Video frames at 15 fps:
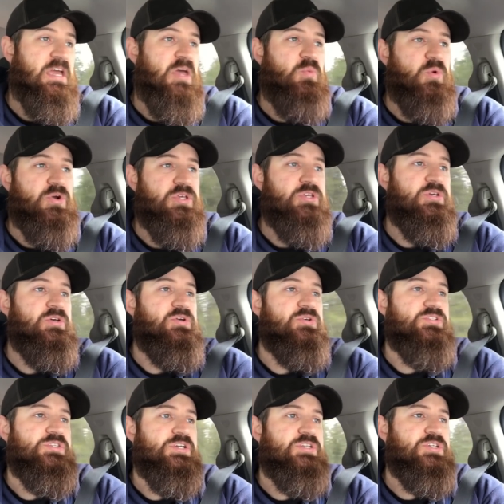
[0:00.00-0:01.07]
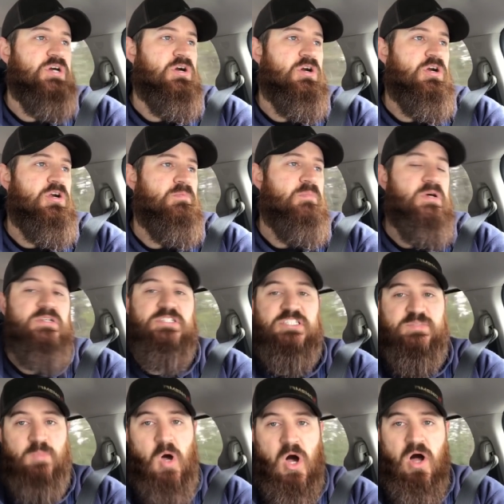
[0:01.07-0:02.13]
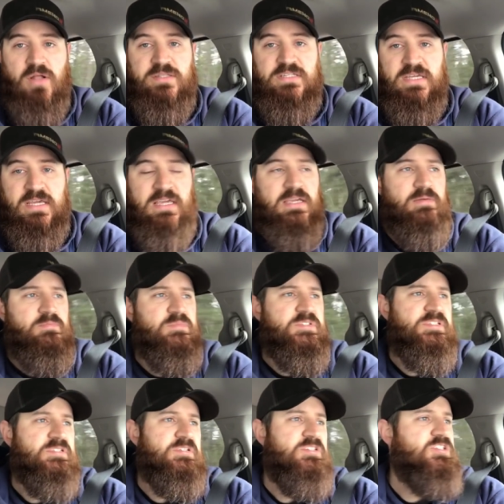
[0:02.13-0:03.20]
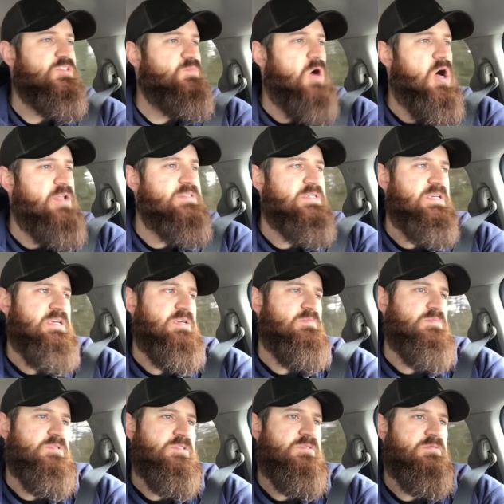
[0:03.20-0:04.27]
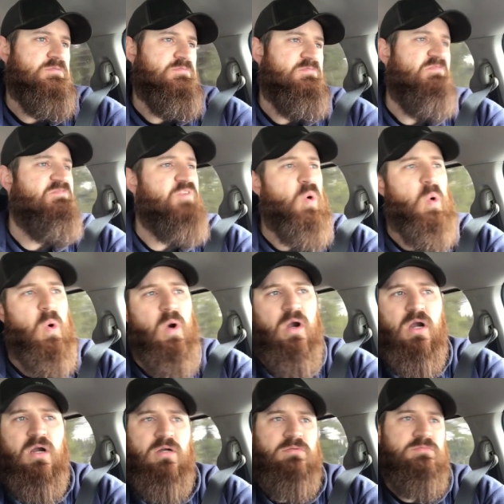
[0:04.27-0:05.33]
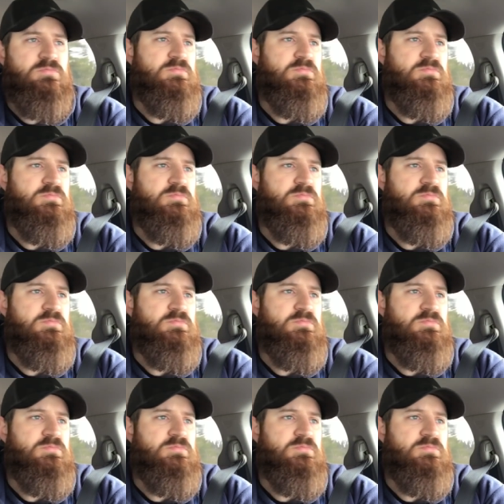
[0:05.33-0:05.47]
and we'll use the term small teams. Small teams, 4,